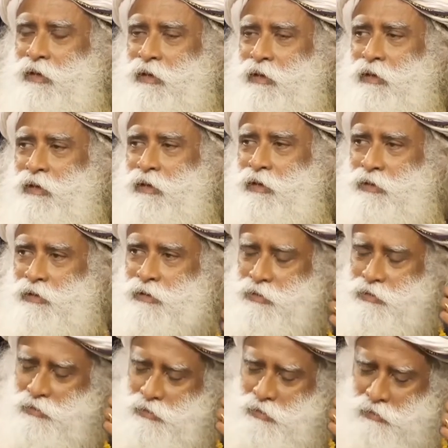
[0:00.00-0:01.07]
It
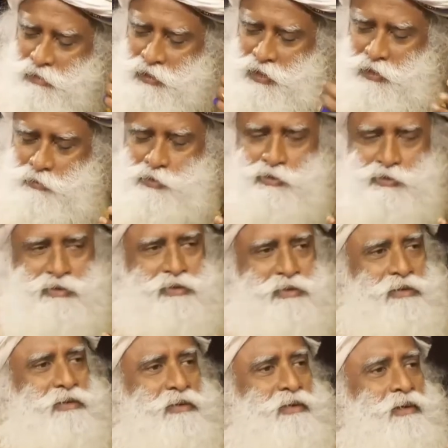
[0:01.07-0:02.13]
is only abuse.
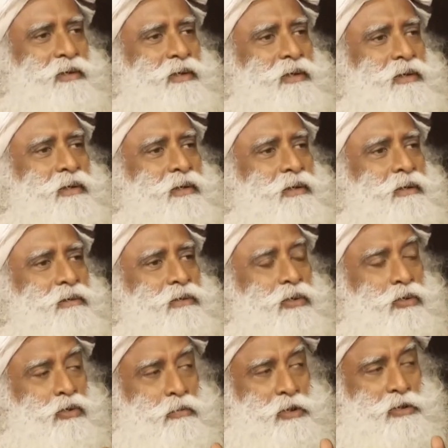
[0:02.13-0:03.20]
So
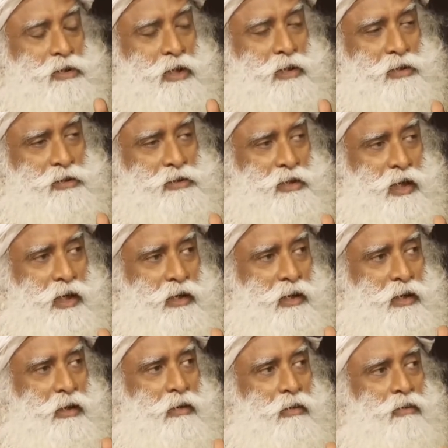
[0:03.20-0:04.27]
you must understand,
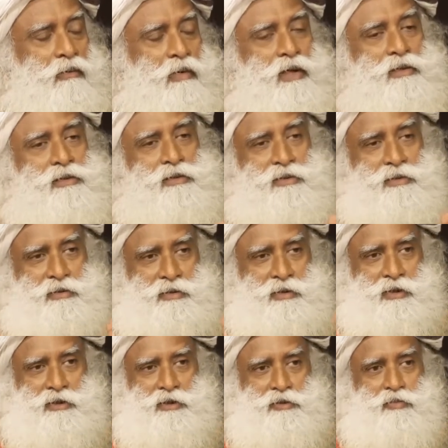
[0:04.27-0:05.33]
once
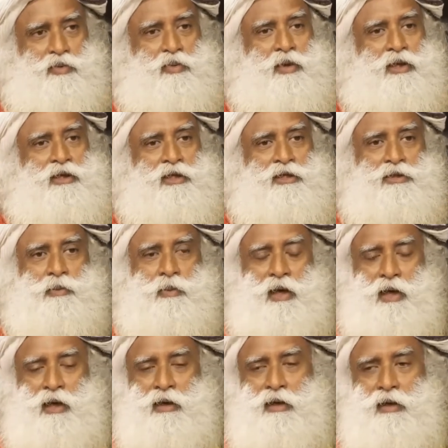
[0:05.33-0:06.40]
it is moving this
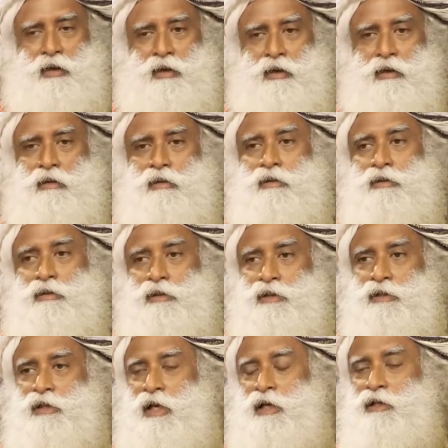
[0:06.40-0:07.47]
way,
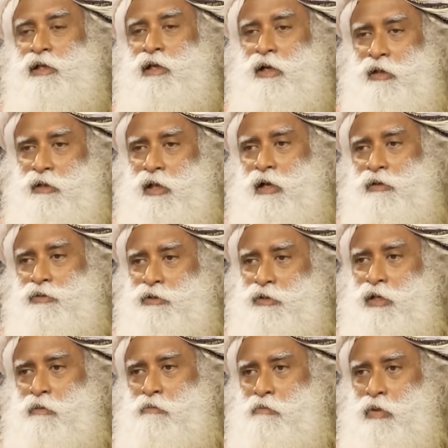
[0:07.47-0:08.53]
this 800,000
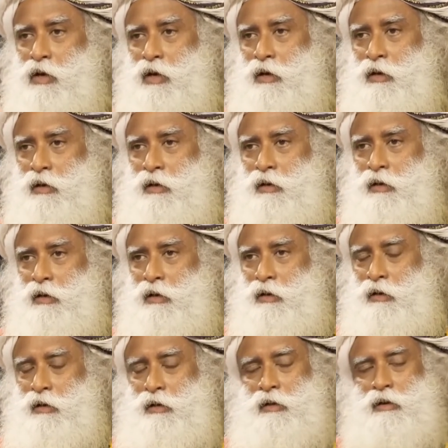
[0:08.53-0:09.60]
number
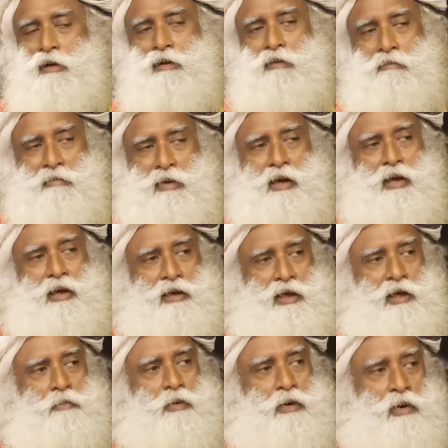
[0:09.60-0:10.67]
may
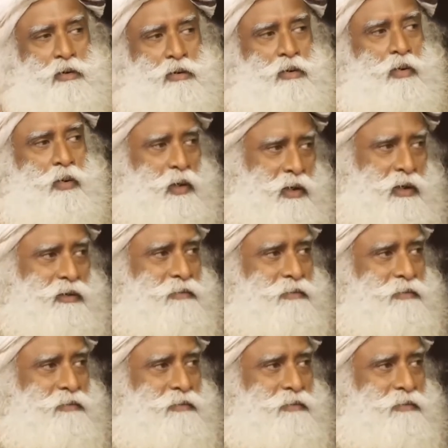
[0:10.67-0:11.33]
keep on growing.